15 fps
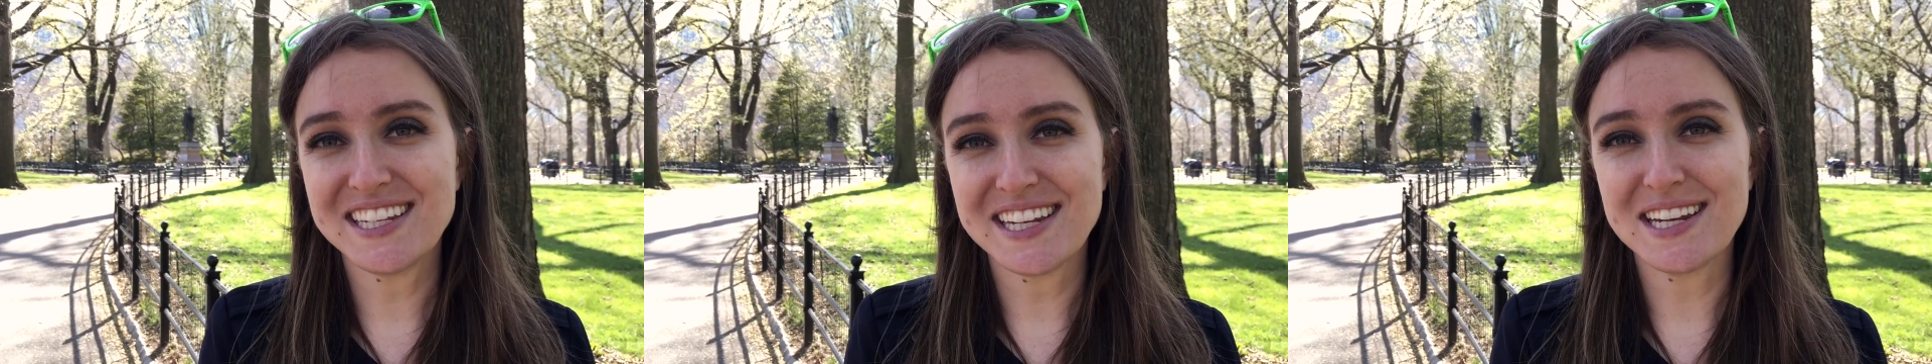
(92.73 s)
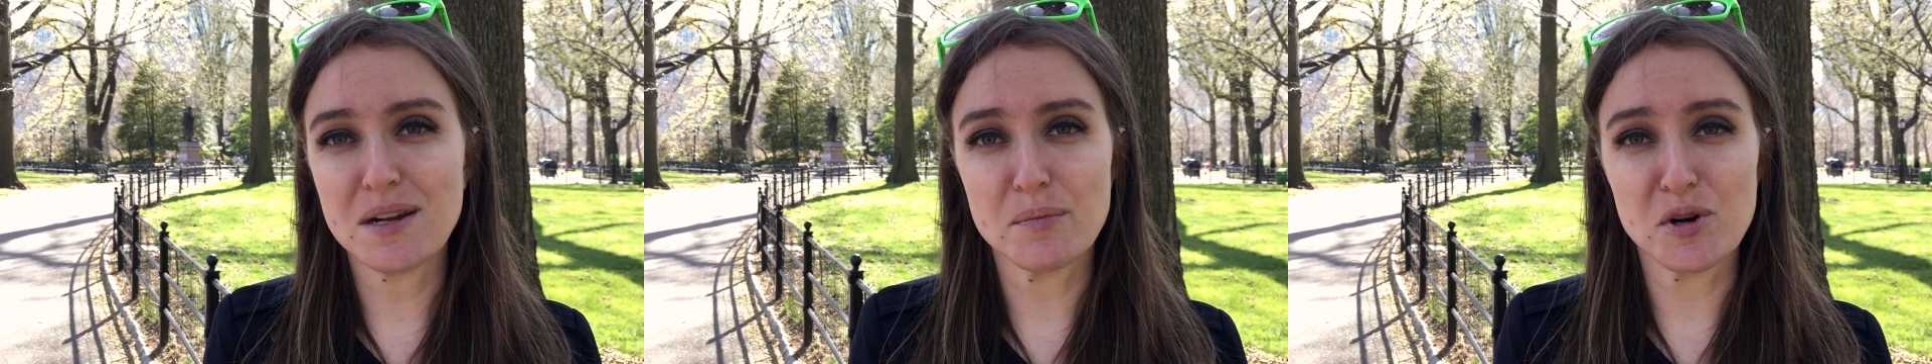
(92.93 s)

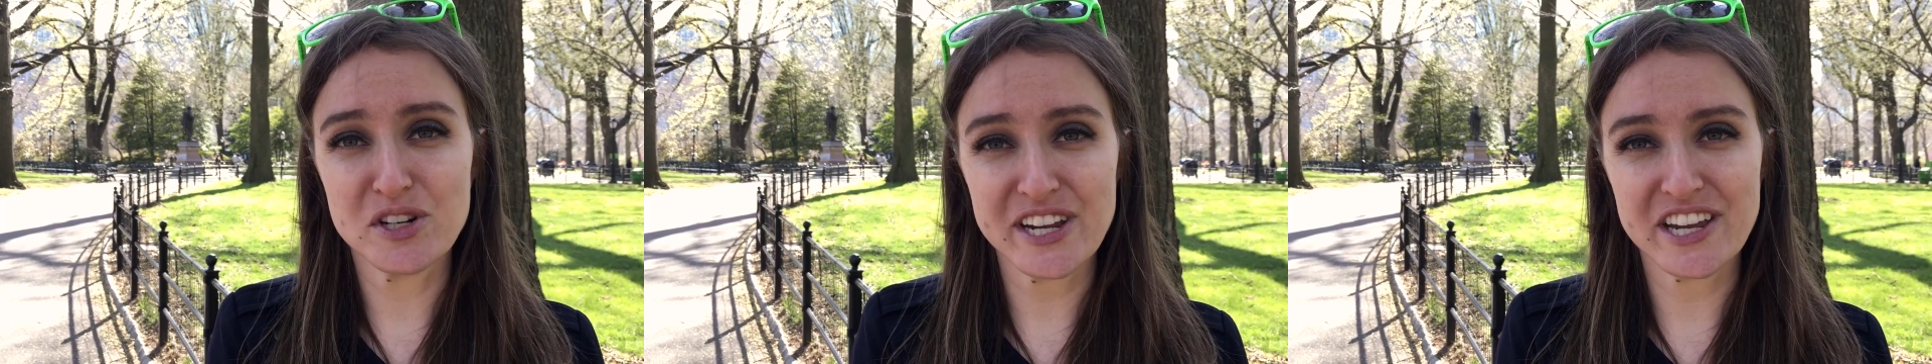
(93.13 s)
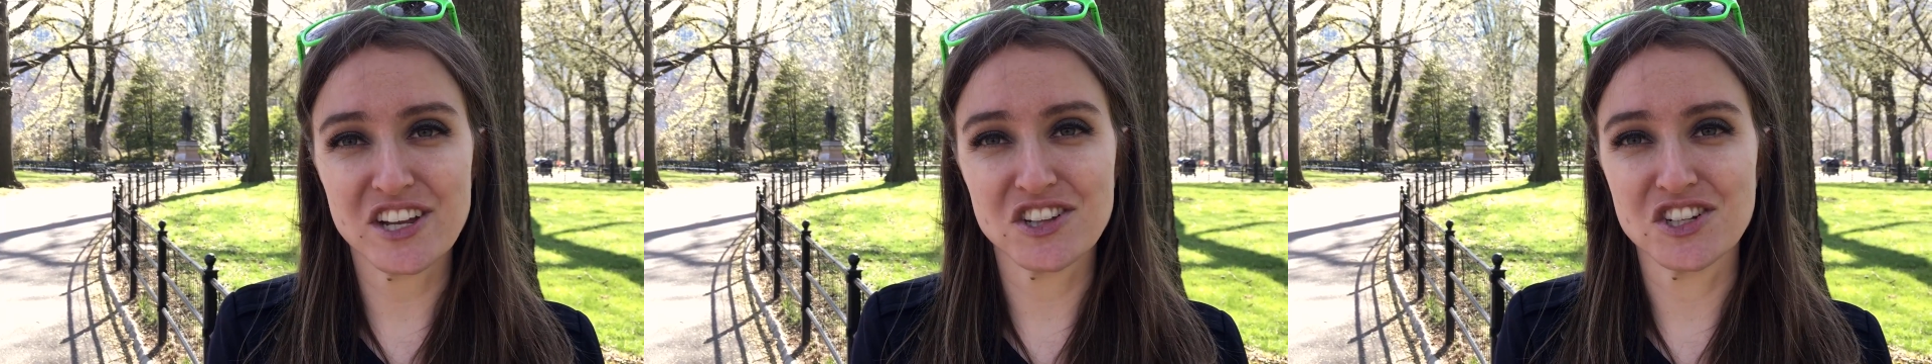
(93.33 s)
did in
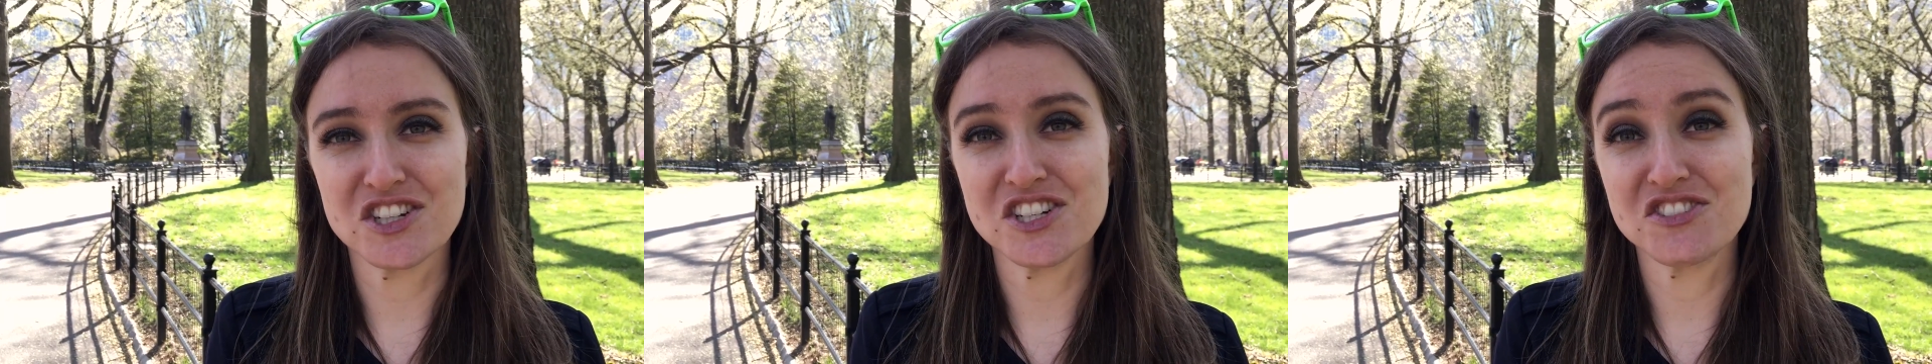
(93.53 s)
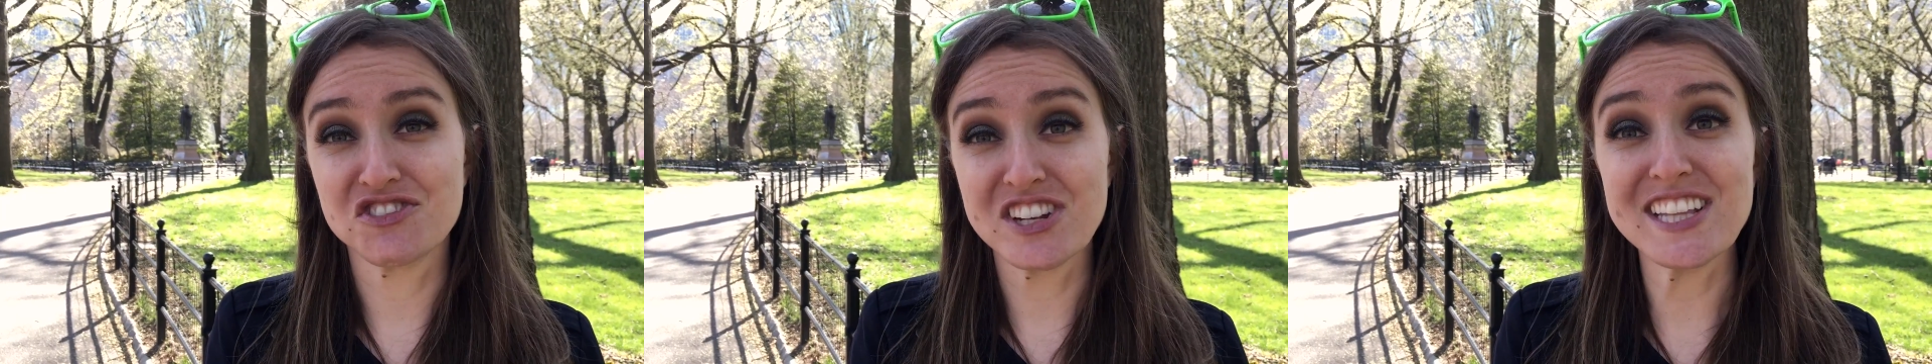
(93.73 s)

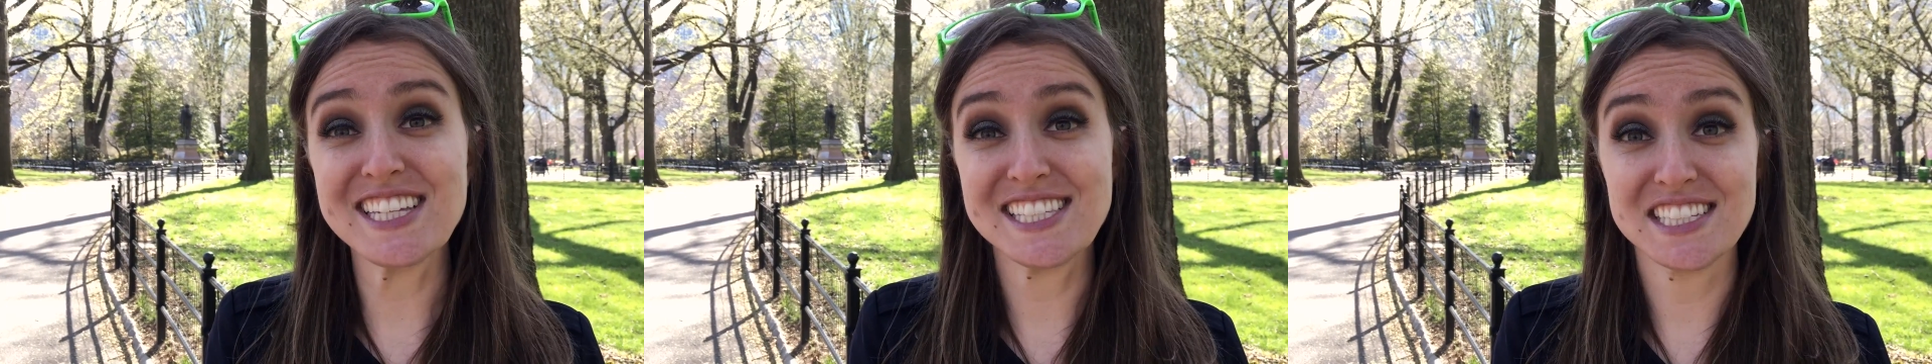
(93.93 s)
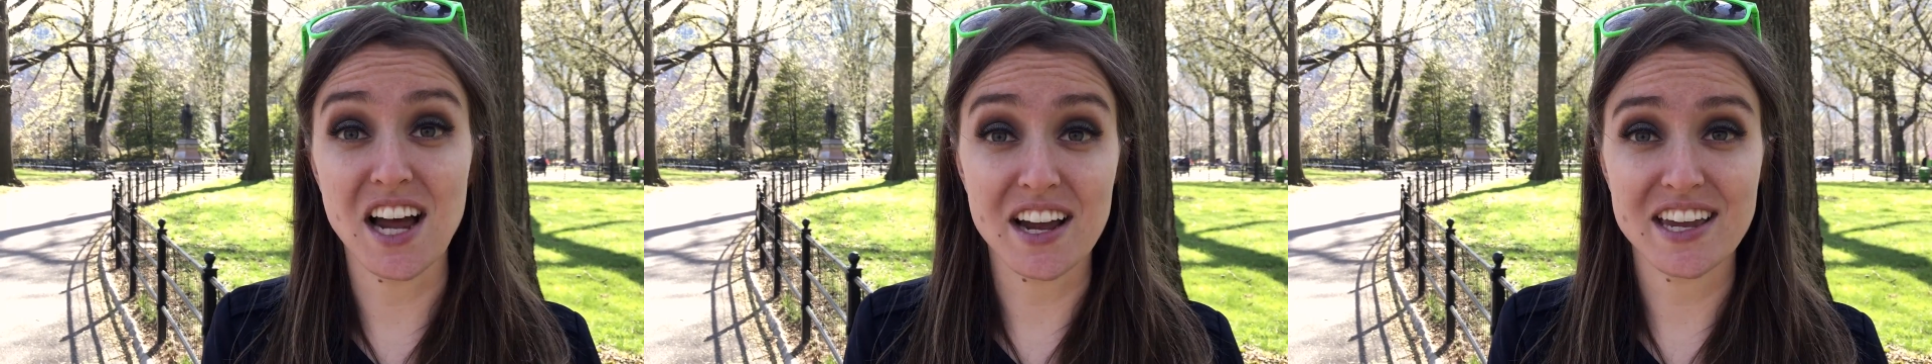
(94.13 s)
particular really
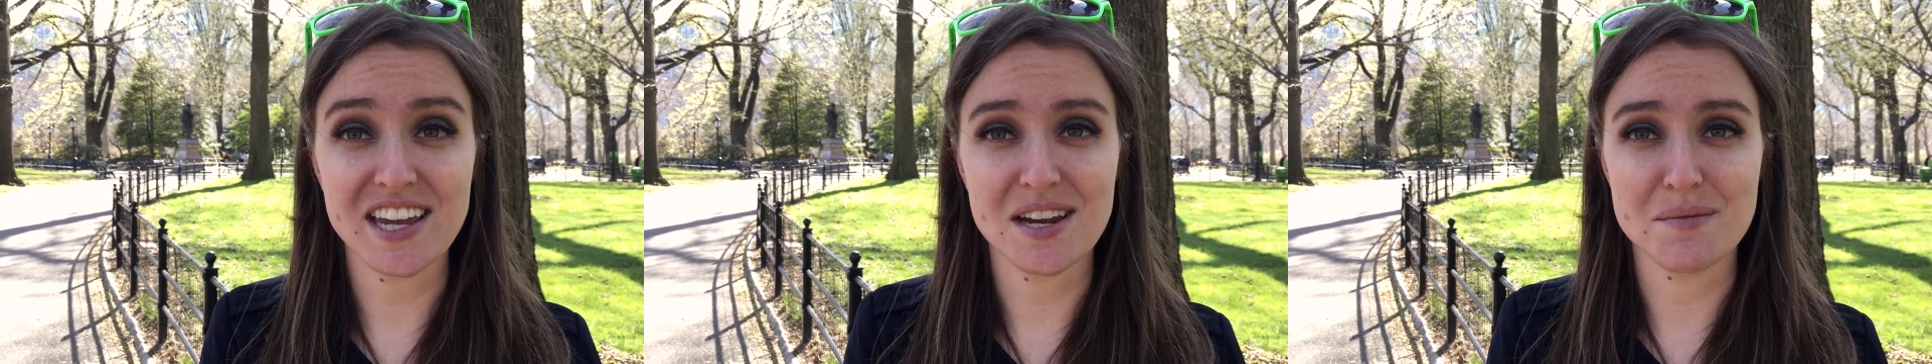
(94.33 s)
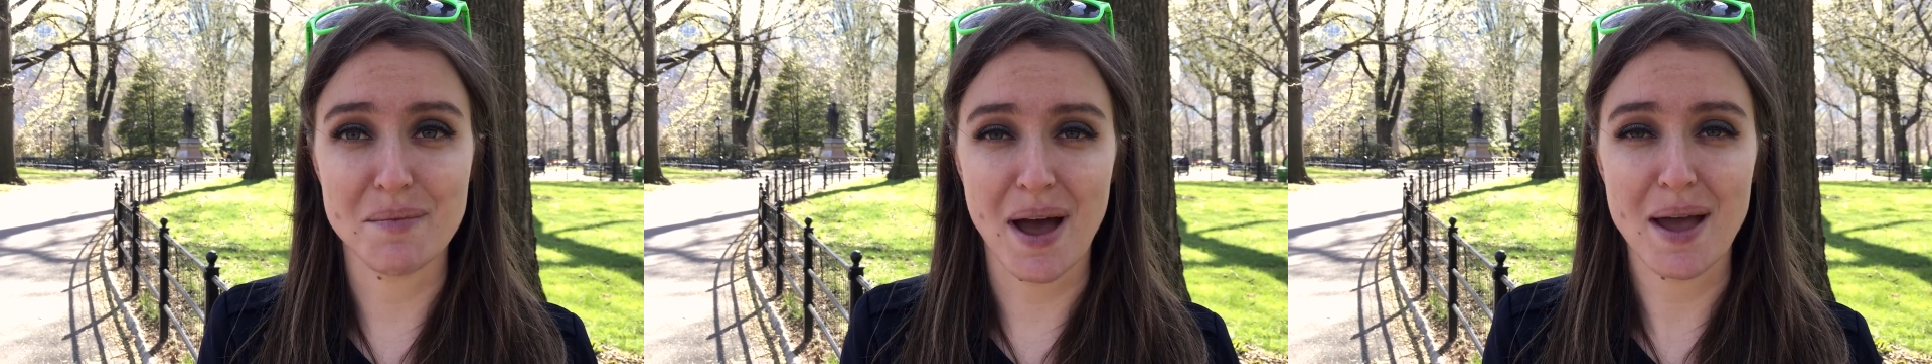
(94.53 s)
stuck
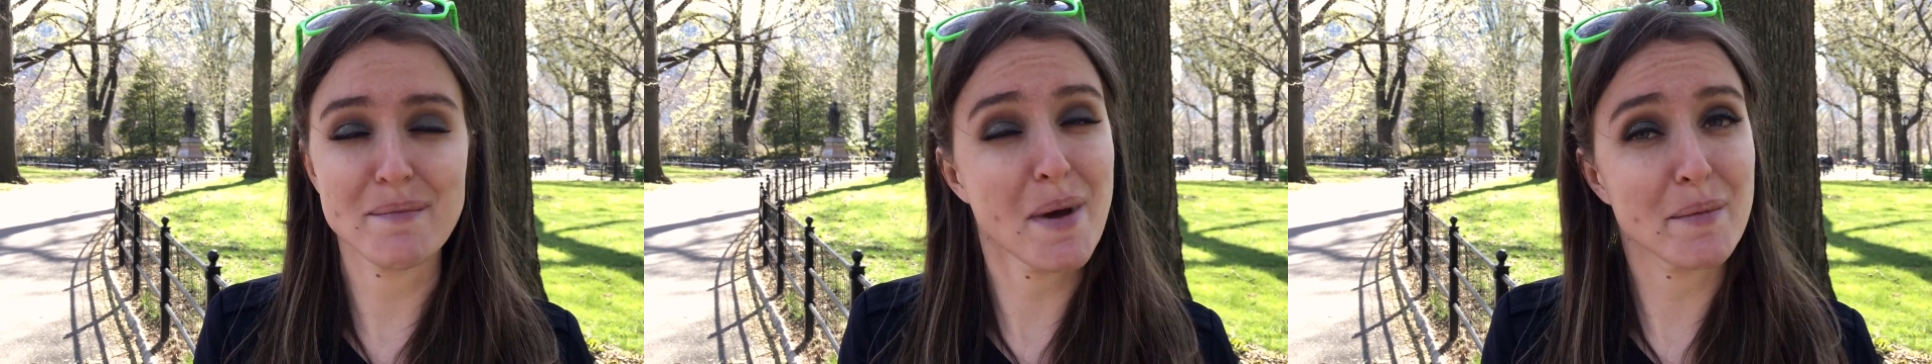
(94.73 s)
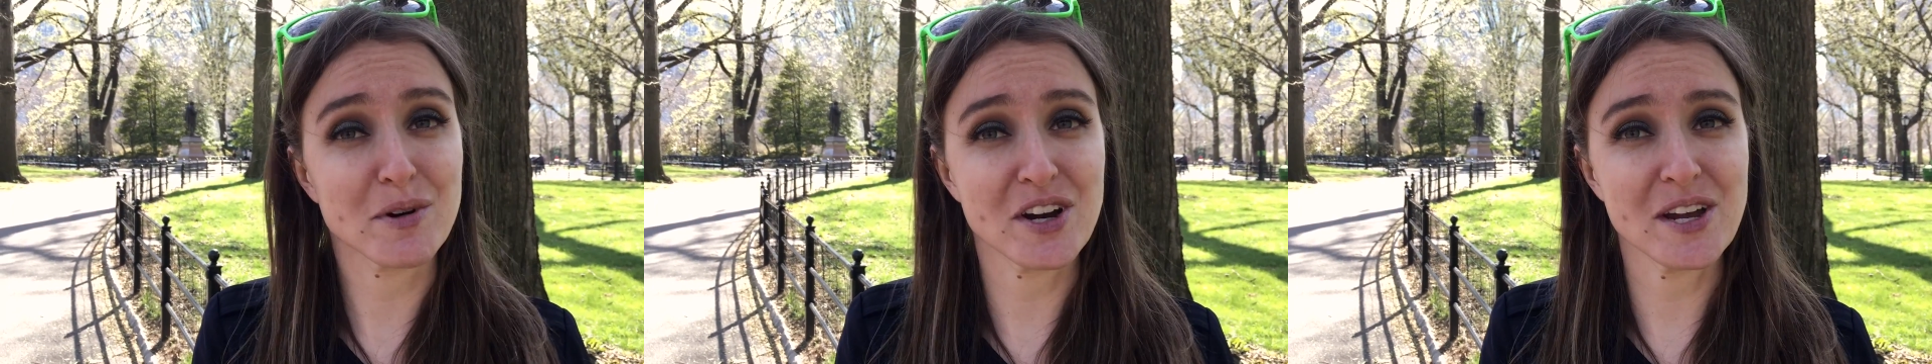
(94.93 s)
in my
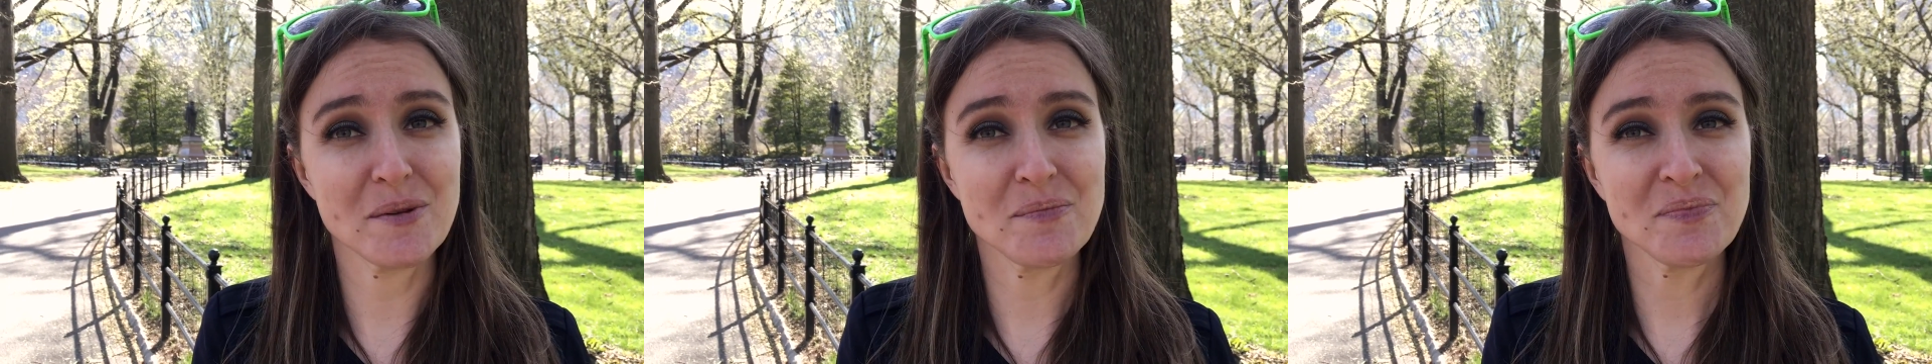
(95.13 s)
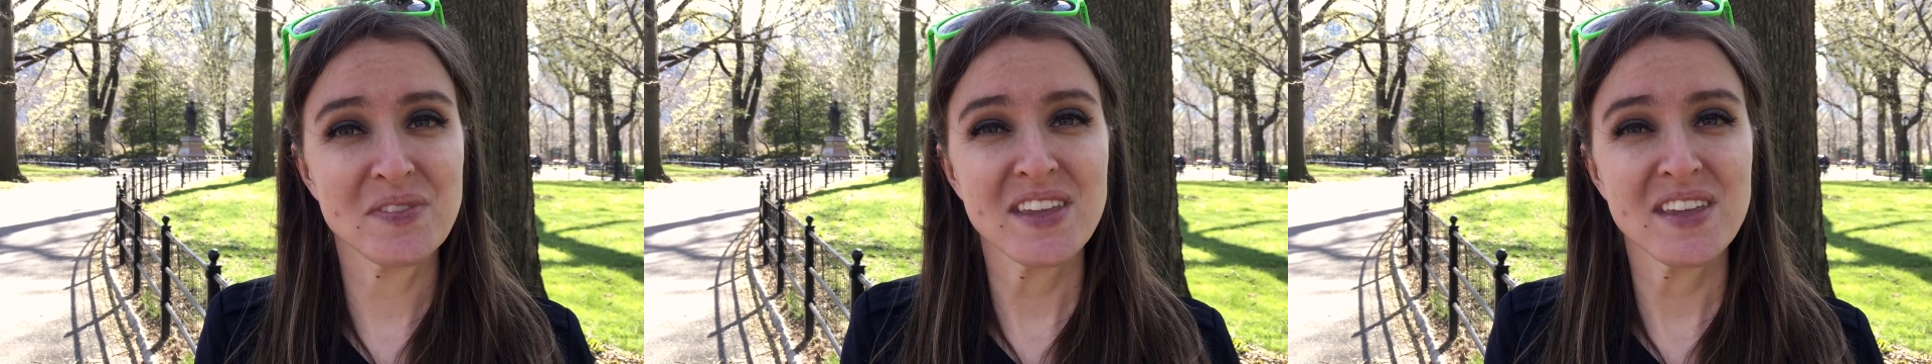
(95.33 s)
memory.